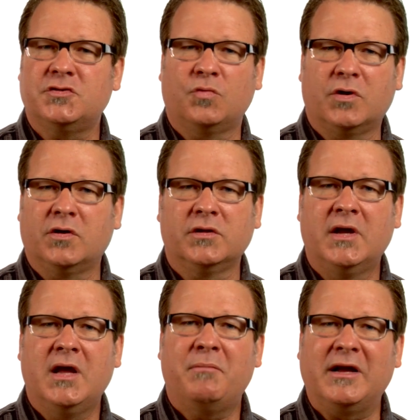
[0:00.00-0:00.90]
the world
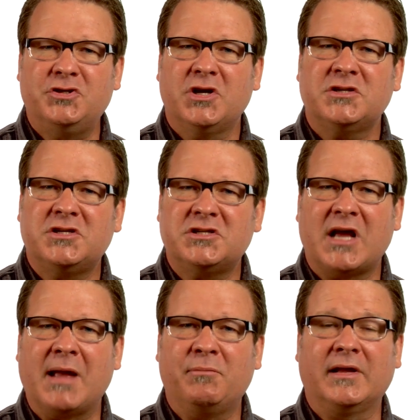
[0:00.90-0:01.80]
by just
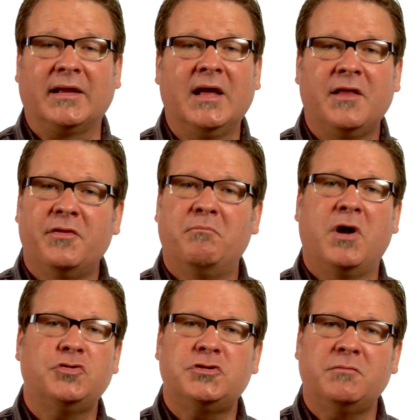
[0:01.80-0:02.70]
discipling. The
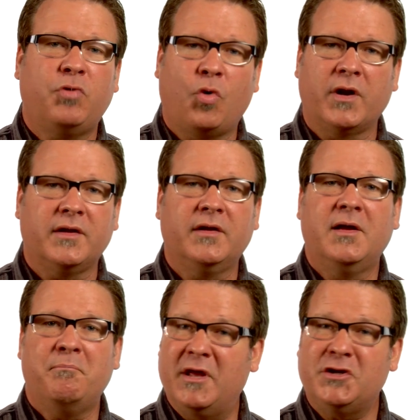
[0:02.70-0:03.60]
most important
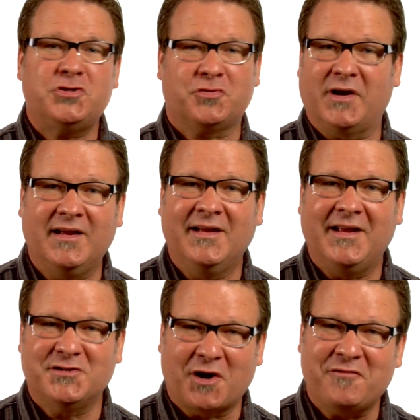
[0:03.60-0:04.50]
ministry
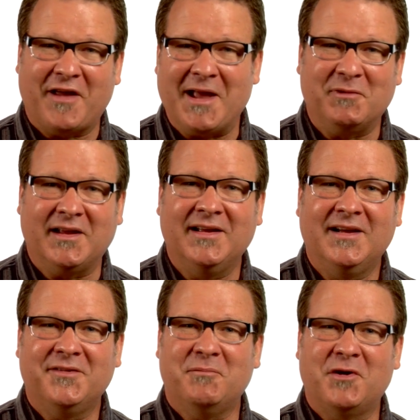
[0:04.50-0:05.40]
is our family.
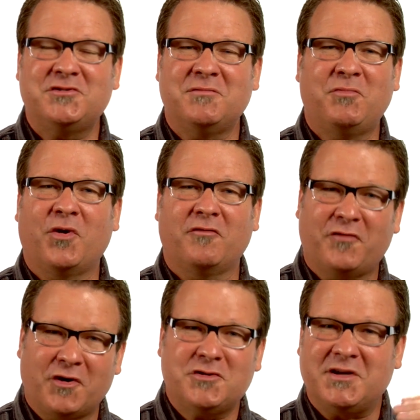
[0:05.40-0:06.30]
The
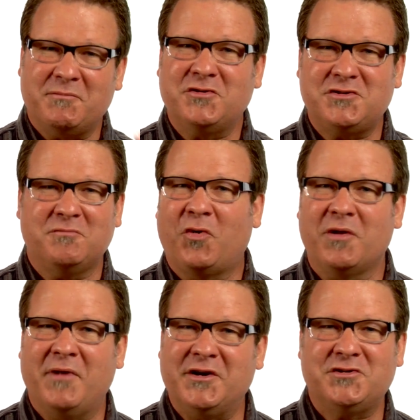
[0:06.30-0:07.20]
first and most
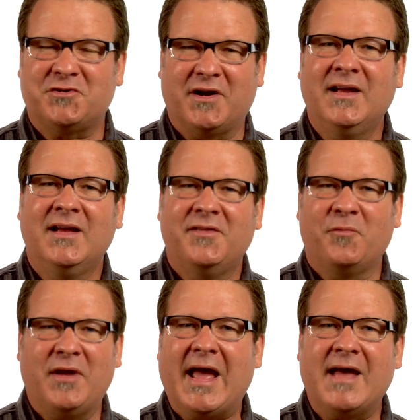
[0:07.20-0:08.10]
important ministry that
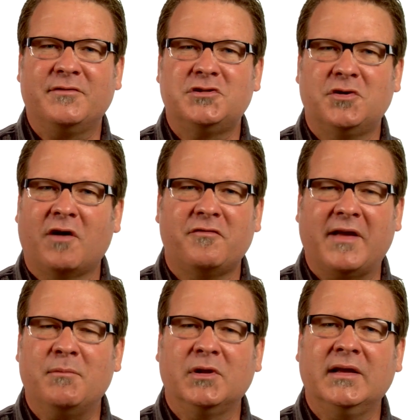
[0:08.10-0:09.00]
we have is to our
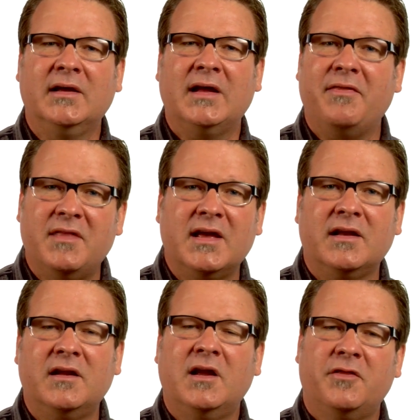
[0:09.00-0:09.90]
family. And
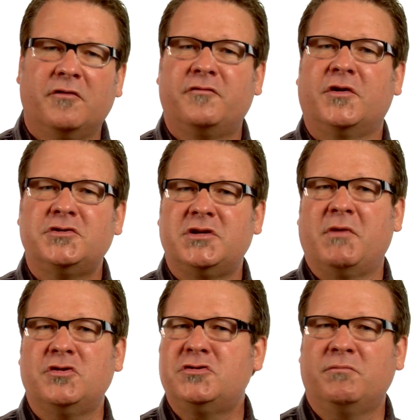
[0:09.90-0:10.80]
then the first and
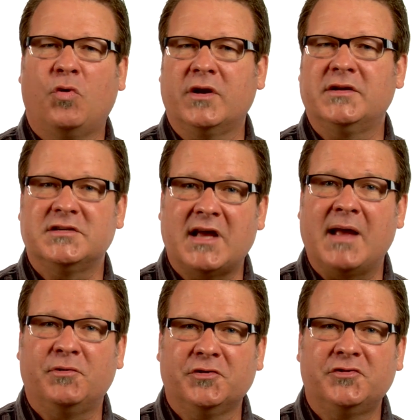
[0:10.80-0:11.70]
most important
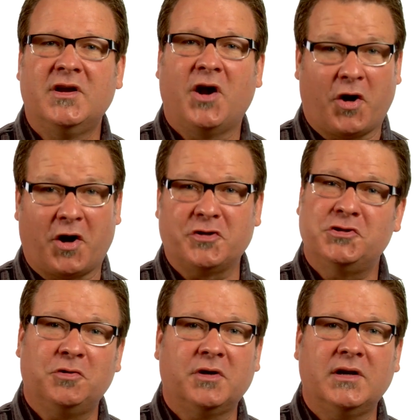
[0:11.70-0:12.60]
disciples are our
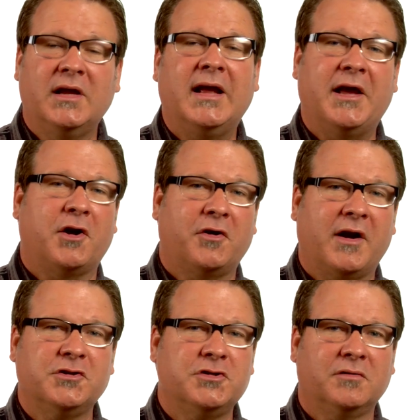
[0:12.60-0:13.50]
children and our
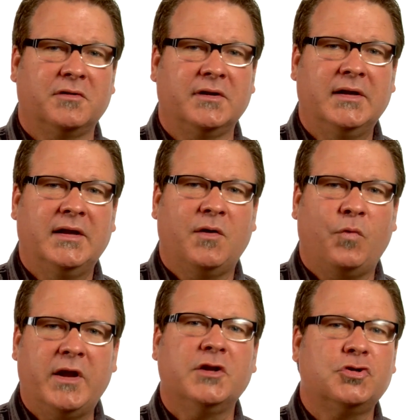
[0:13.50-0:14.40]
grandchildren.
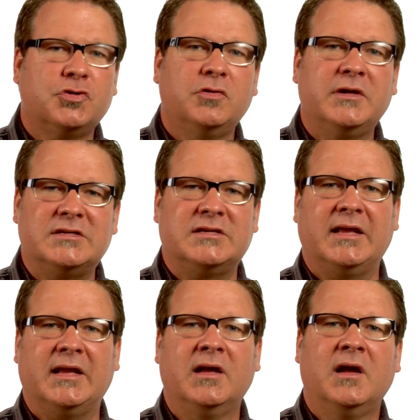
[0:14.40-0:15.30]
We can truly
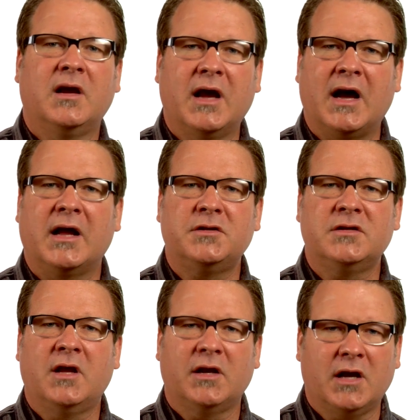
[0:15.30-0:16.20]
see God's
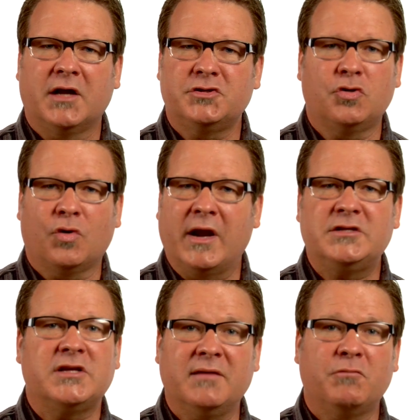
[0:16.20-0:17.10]

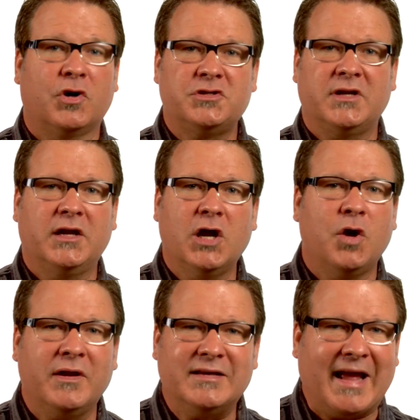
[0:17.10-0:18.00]
grace and mercy
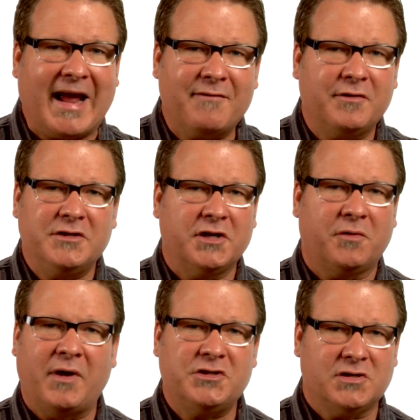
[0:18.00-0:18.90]
go into every
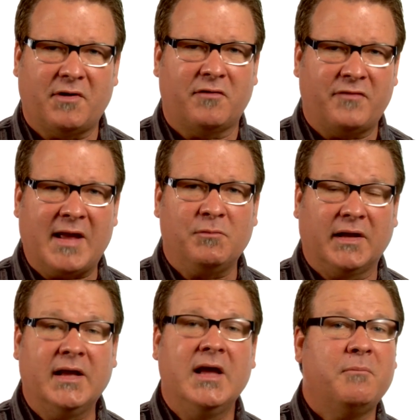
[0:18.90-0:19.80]
generation of our
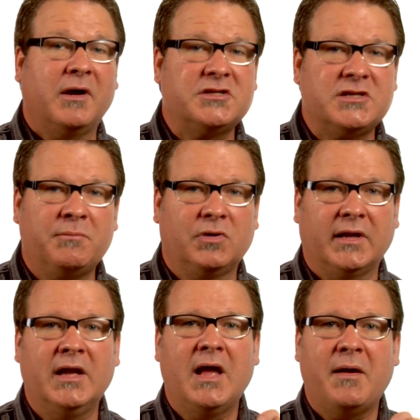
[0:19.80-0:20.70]
family by
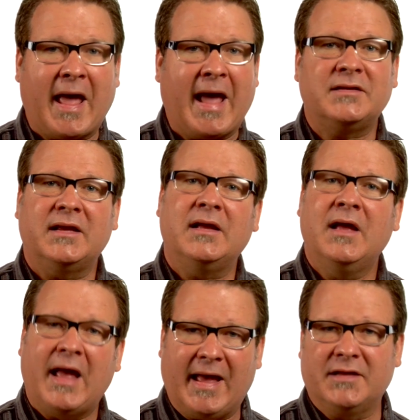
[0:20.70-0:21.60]
simply acting
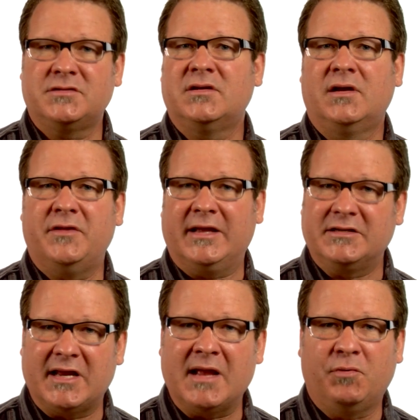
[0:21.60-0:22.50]
as the
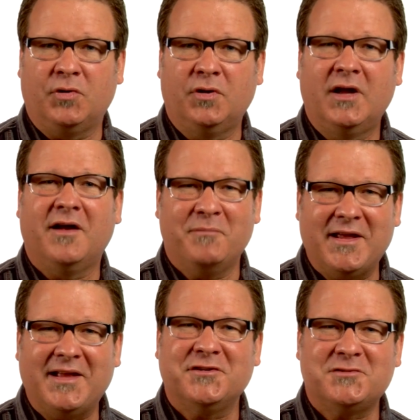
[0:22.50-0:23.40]
example of
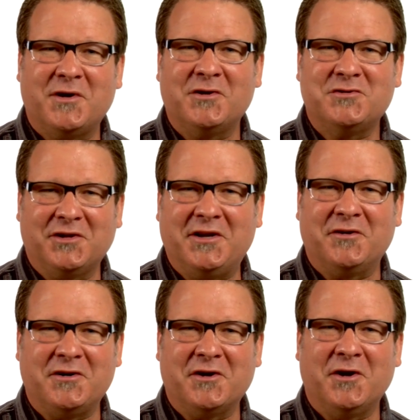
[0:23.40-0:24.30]
being the spiritual
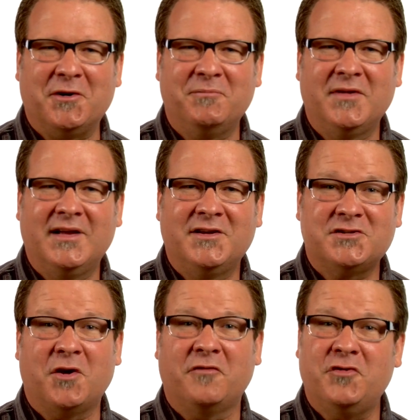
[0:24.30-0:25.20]
leader in your home.
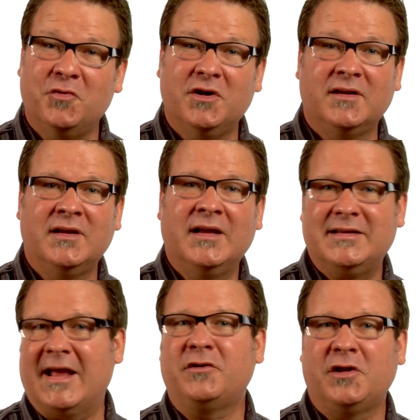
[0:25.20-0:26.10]
So if you would,
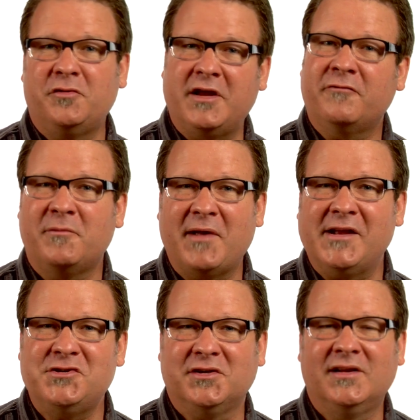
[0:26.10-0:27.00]
download the
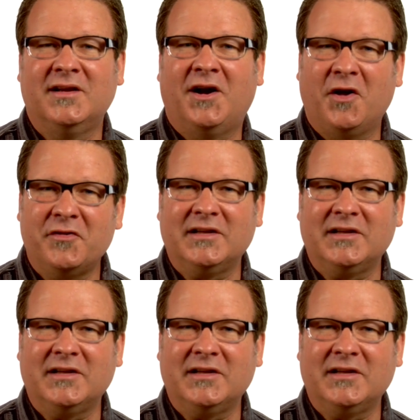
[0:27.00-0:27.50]
information on the